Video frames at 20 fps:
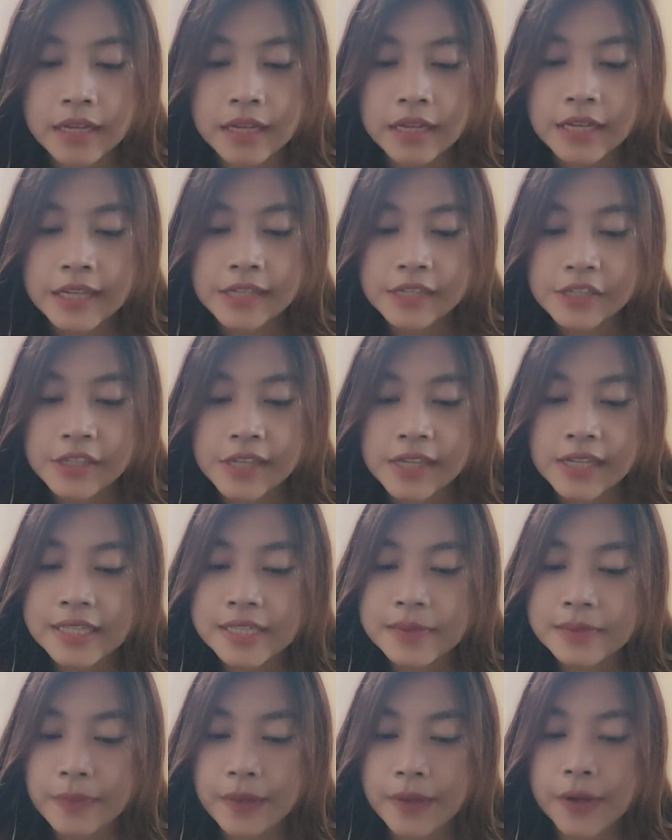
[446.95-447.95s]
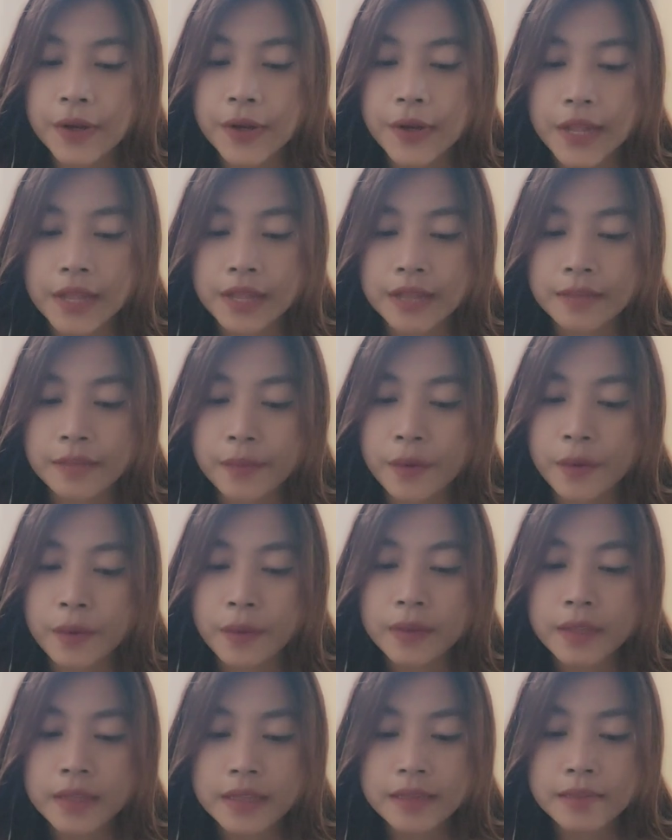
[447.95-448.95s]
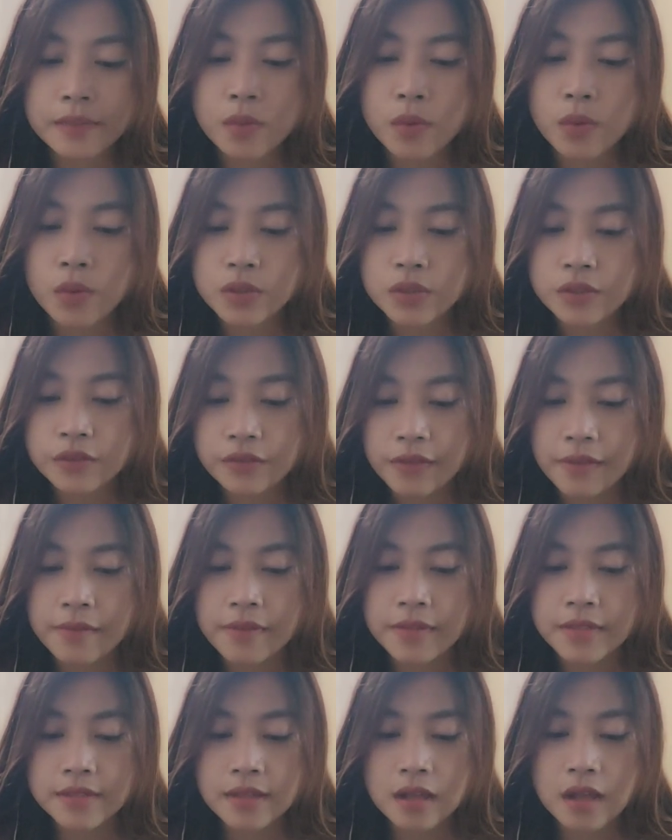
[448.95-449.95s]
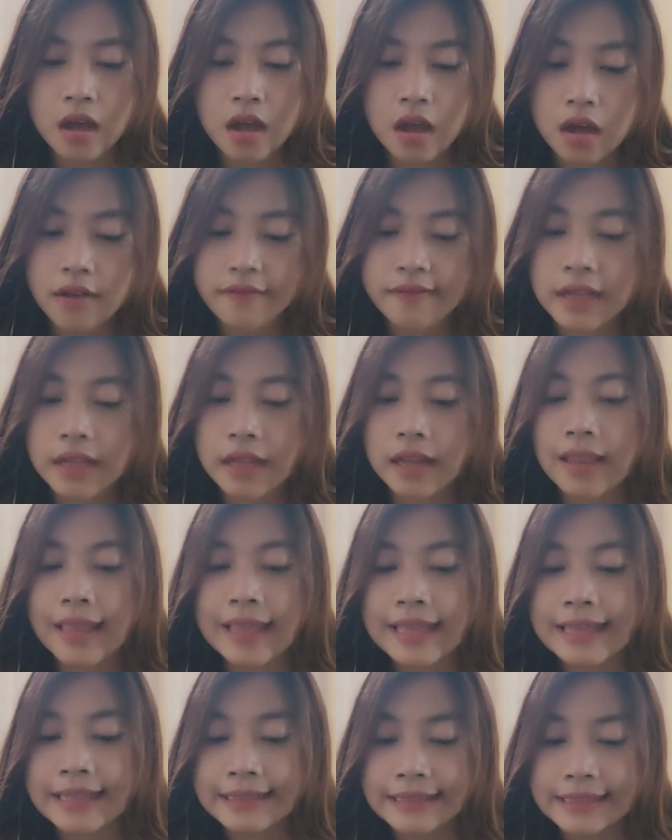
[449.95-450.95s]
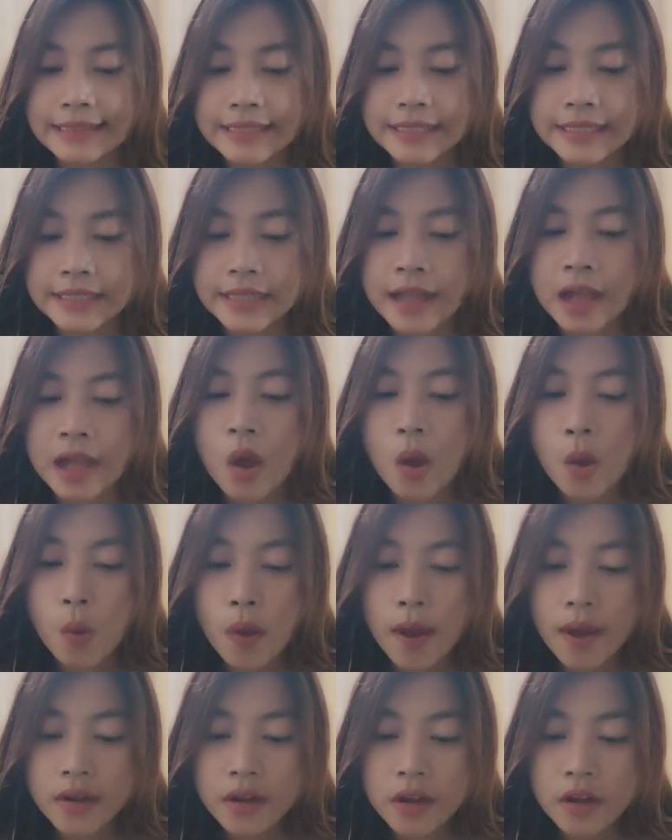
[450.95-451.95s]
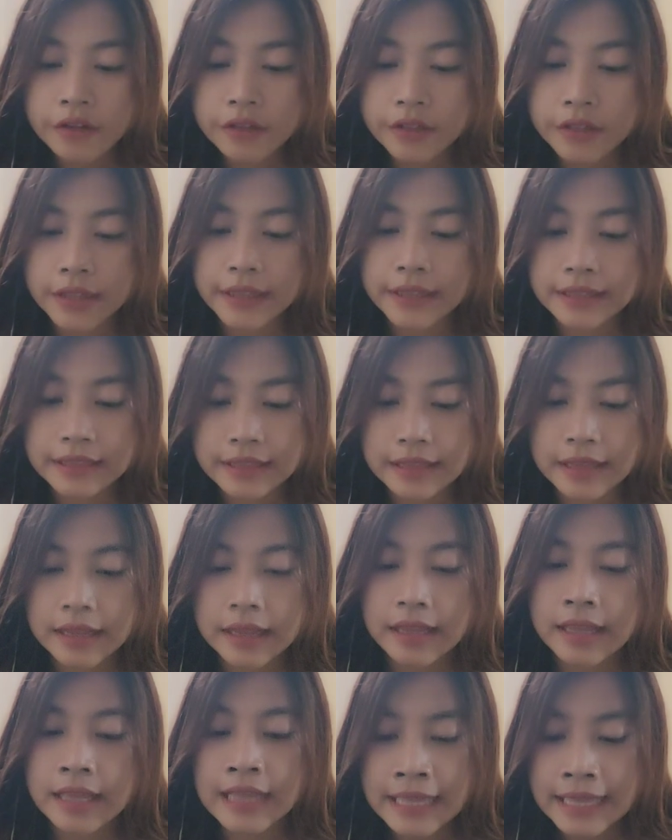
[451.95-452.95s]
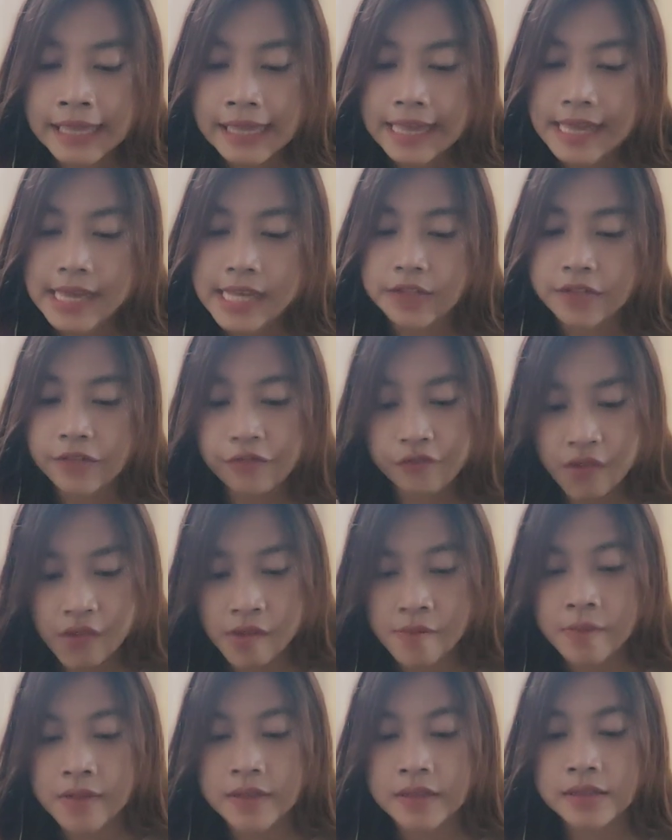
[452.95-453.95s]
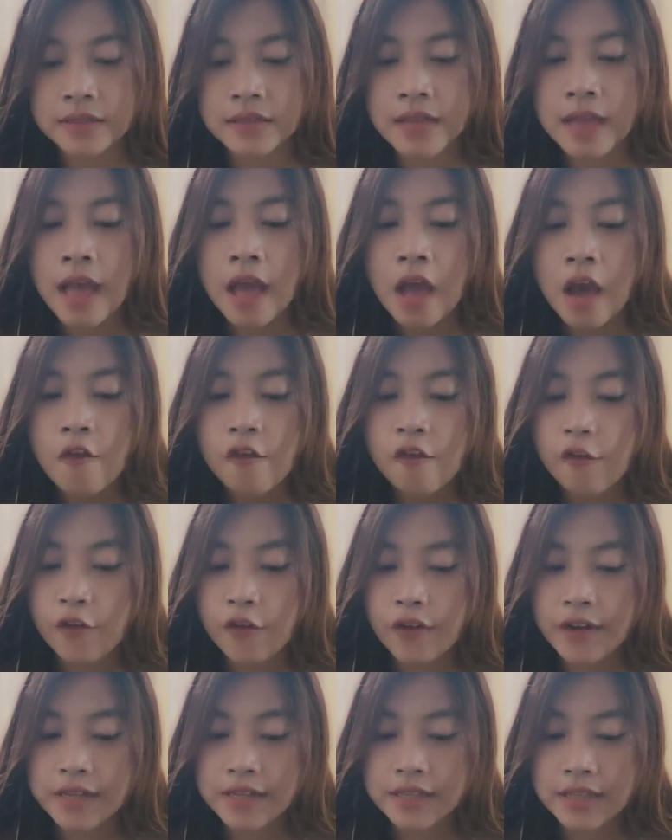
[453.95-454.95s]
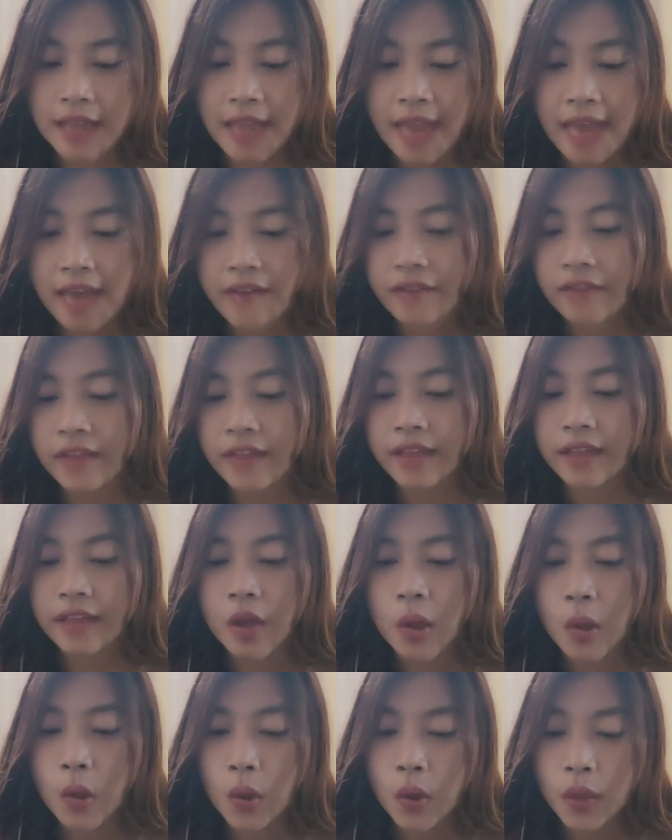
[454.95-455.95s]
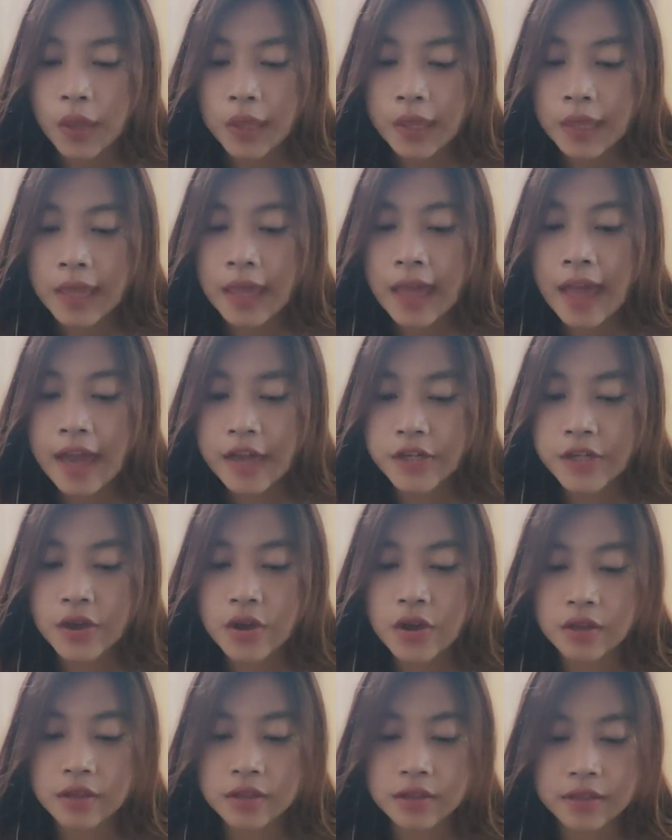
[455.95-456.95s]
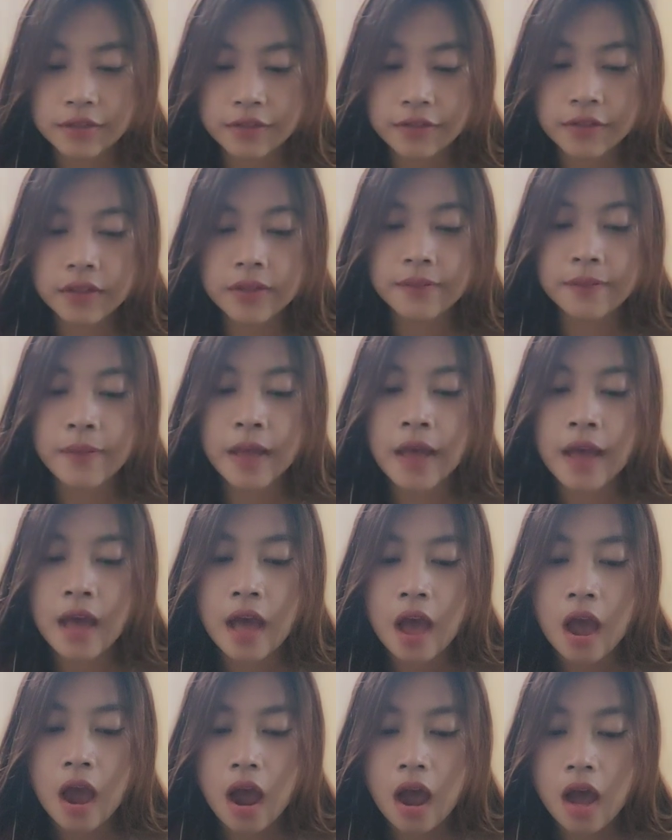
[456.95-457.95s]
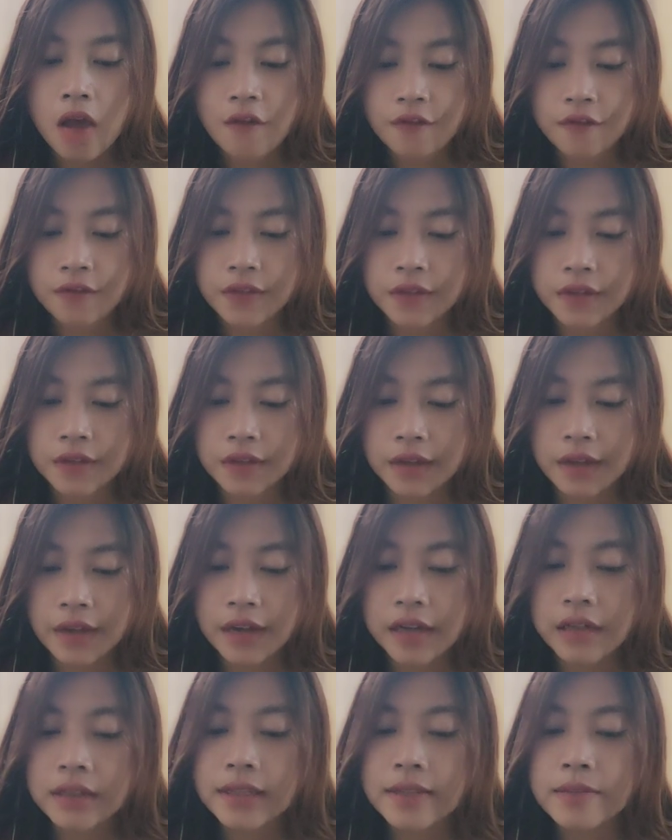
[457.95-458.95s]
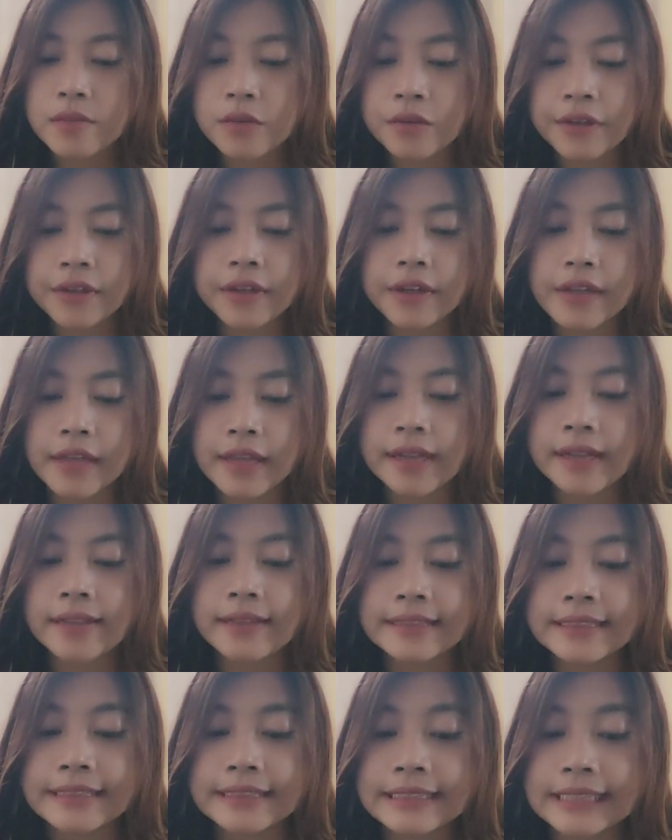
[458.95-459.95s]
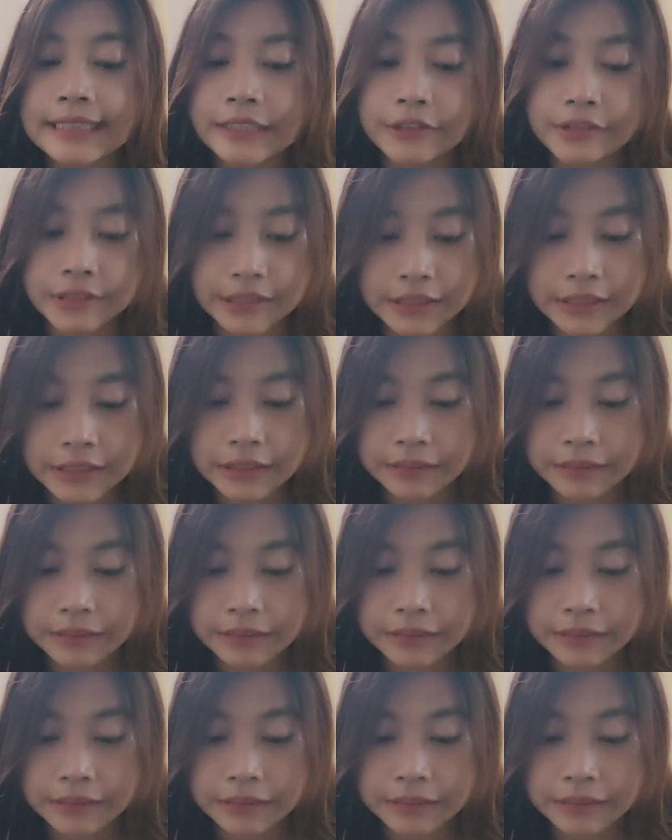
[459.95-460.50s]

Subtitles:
Shakespeare is probably the most famous of all English. One of the things he is famous for is the effect he had on the development of the early modern English language.